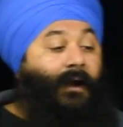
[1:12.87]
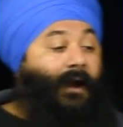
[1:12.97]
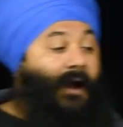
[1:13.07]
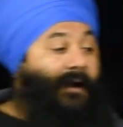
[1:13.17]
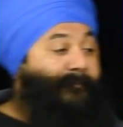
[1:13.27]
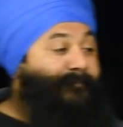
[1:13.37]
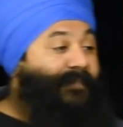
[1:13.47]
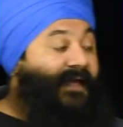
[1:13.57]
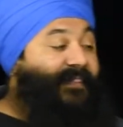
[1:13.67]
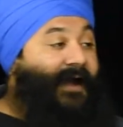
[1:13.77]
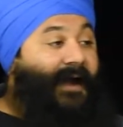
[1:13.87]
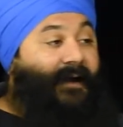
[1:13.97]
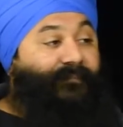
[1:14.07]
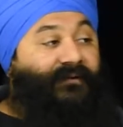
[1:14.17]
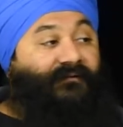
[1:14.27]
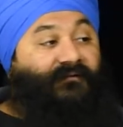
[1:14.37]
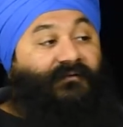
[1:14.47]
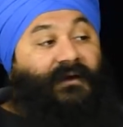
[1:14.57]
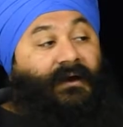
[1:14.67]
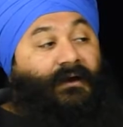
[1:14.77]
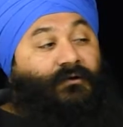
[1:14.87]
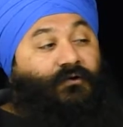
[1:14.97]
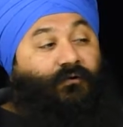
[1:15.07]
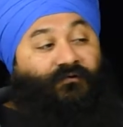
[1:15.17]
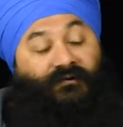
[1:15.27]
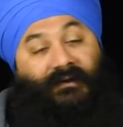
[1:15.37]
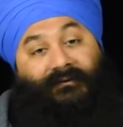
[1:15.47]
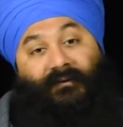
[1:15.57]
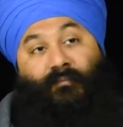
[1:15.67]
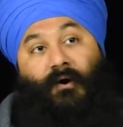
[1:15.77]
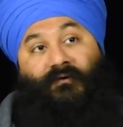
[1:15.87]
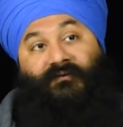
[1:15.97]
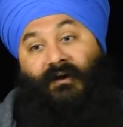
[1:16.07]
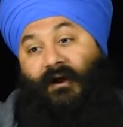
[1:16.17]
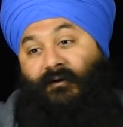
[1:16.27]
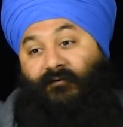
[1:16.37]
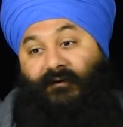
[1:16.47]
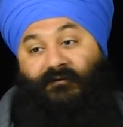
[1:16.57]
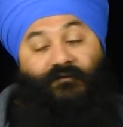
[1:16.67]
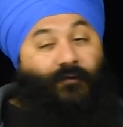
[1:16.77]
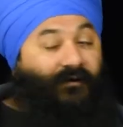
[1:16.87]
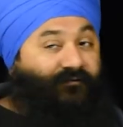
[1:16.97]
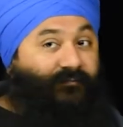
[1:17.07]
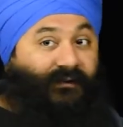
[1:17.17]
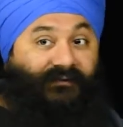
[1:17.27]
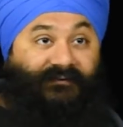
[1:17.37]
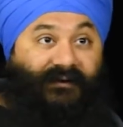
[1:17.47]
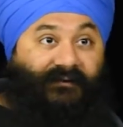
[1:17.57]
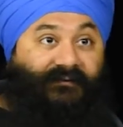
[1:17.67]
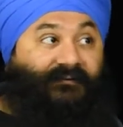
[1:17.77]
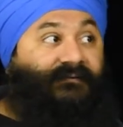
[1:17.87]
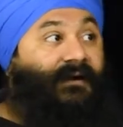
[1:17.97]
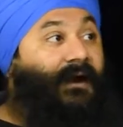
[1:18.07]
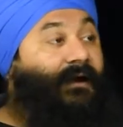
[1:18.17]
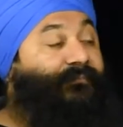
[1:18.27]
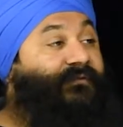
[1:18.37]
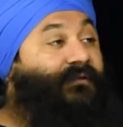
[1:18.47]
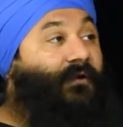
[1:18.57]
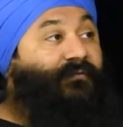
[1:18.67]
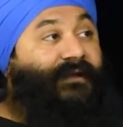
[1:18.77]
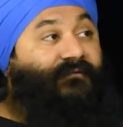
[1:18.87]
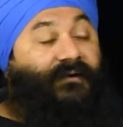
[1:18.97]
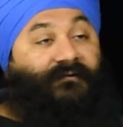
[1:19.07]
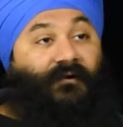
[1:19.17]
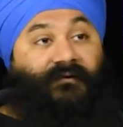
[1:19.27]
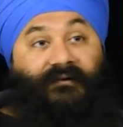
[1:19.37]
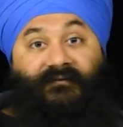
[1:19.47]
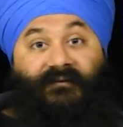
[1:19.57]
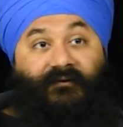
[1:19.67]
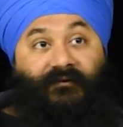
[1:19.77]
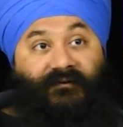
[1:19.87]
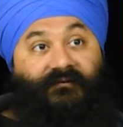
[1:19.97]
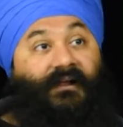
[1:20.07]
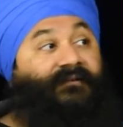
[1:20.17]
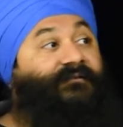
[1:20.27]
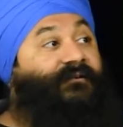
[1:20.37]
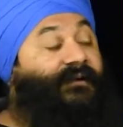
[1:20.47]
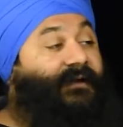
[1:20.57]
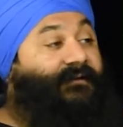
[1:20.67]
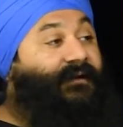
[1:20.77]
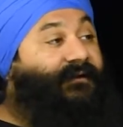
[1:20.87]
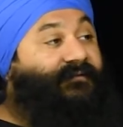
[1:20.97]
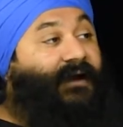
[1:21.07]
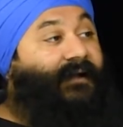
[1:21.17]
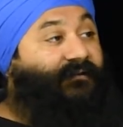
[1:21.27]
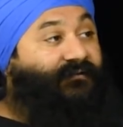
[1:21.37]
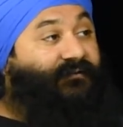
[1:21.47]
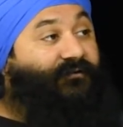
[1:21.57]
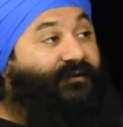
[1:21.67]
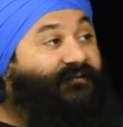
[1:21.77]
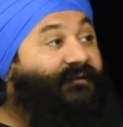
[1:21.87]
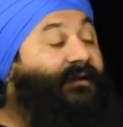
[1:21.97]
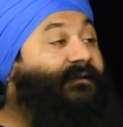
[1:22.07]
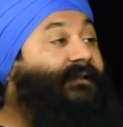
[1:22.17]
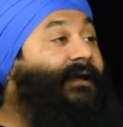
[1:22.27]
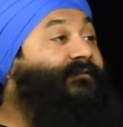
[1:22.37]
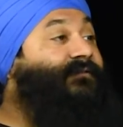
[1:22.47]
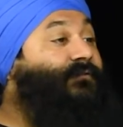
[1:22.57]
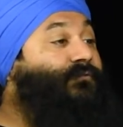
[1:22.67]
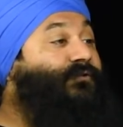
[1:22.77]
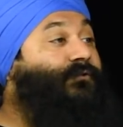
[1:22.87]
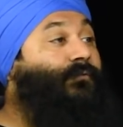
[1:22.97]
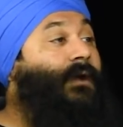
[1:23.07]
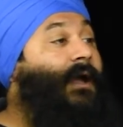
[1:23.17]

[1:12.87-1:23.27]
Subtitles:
And that happens usually at the most 100, 200 milliseconds. So that's why it's called a synchronous cluster. It is highly synchronous. It allows you to